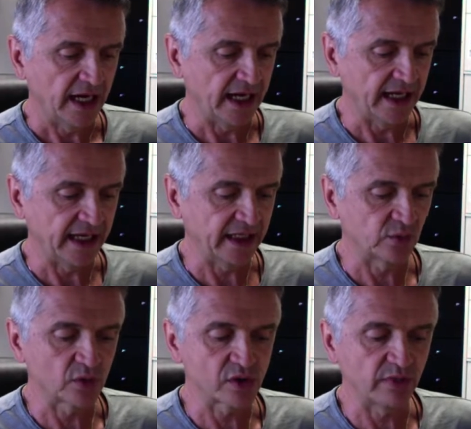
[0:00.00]

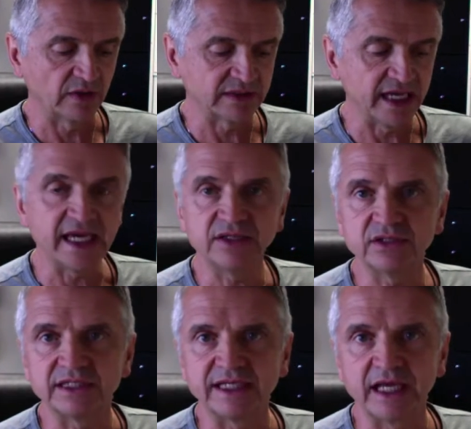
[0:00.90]
And we're about 8
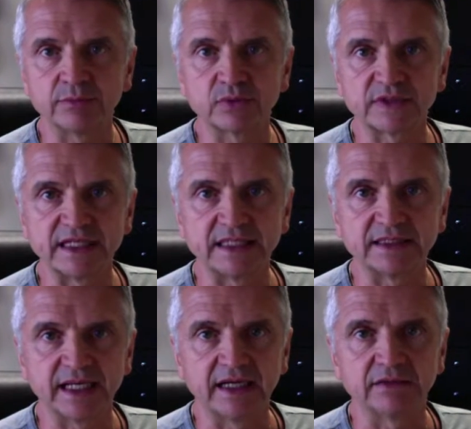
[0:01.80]
to
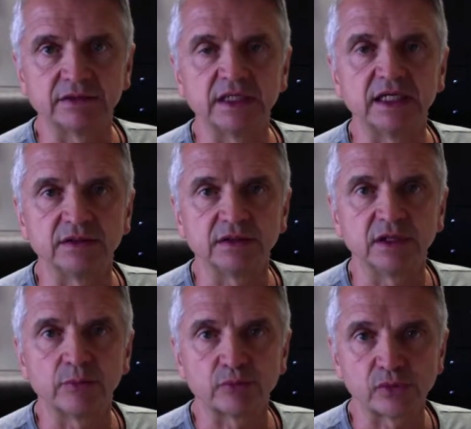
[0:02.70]
10% down in
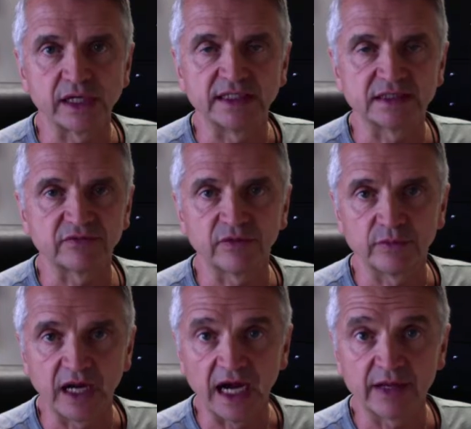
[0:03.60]
price from
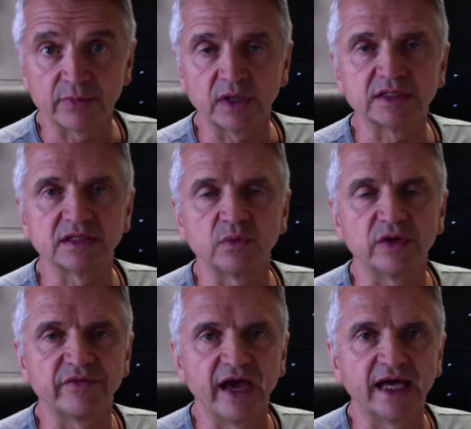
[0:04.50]
the high price that
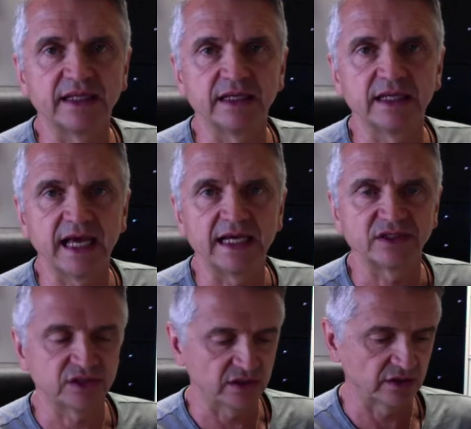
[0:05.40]
we've had
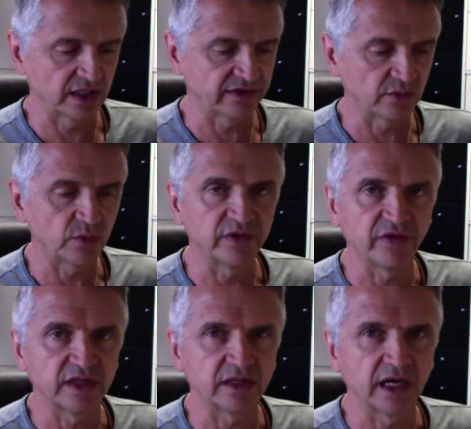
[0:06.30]
last year. I think we've
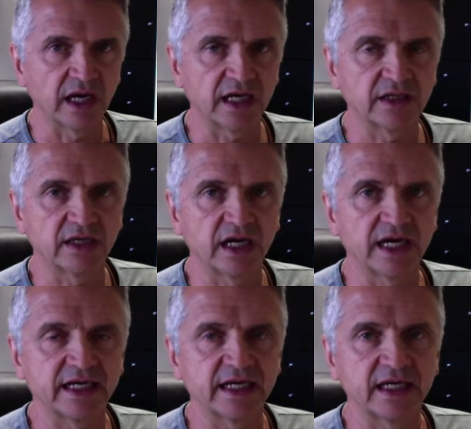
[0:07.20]
hit the
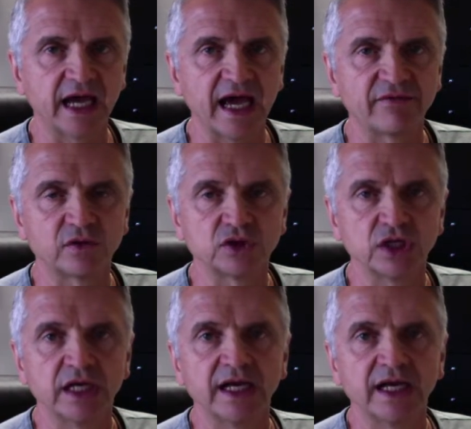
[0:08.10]
high average